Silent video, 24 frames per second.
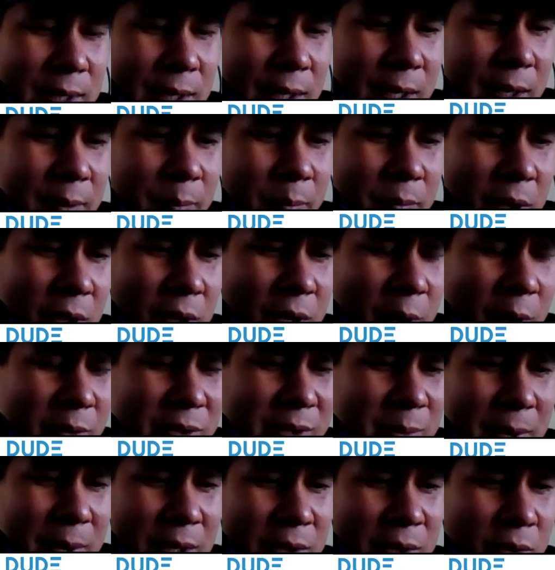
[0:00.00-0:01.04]
um, you know, I
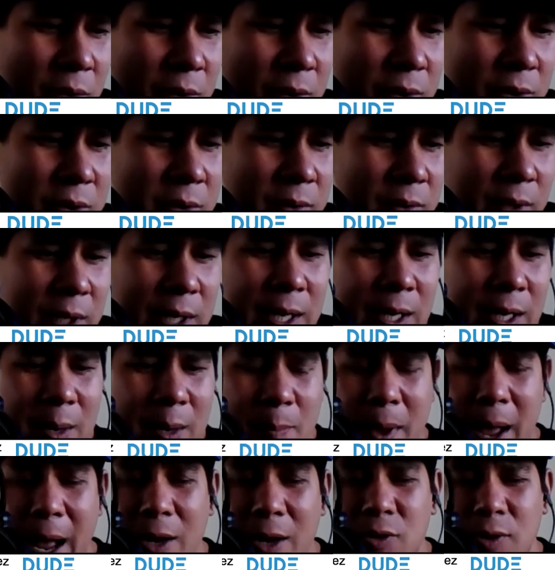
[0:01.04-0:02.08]
was a mentor to a kid
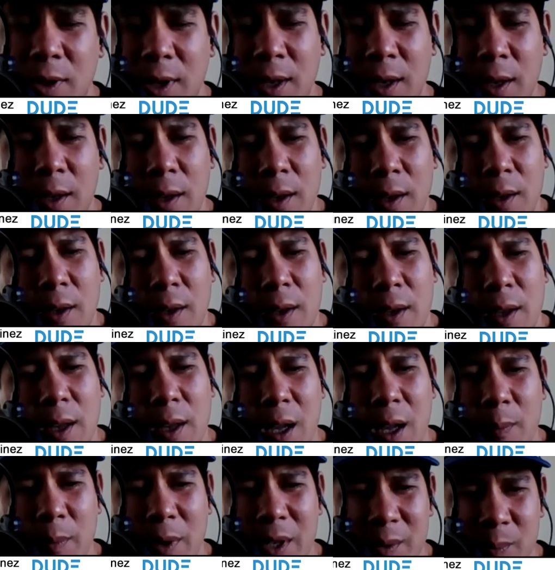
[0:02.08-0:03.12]
named Patrick.
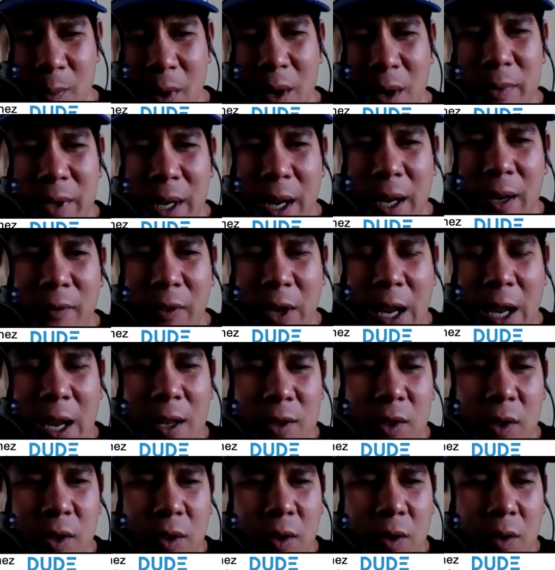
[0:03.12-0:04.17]
Um, his mom died of
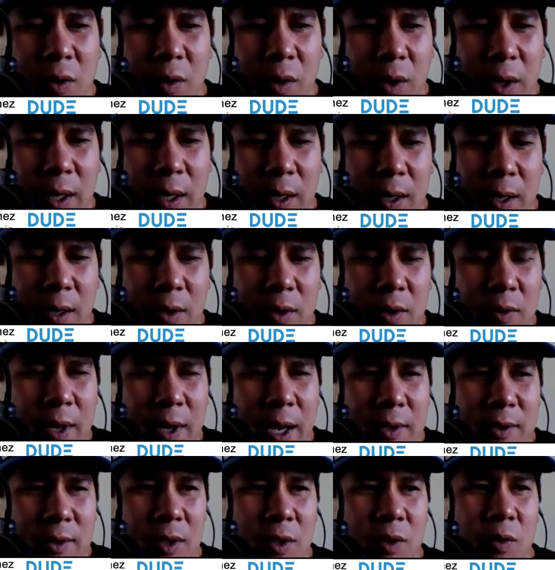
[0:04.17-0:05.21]
cancer in two
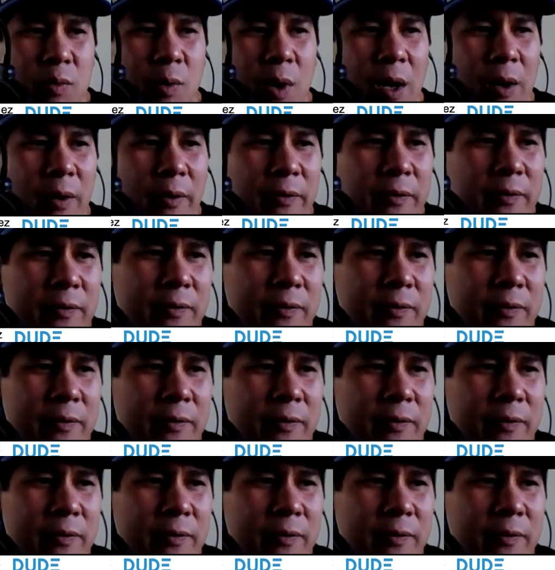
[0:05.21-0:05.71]
thousand twelve,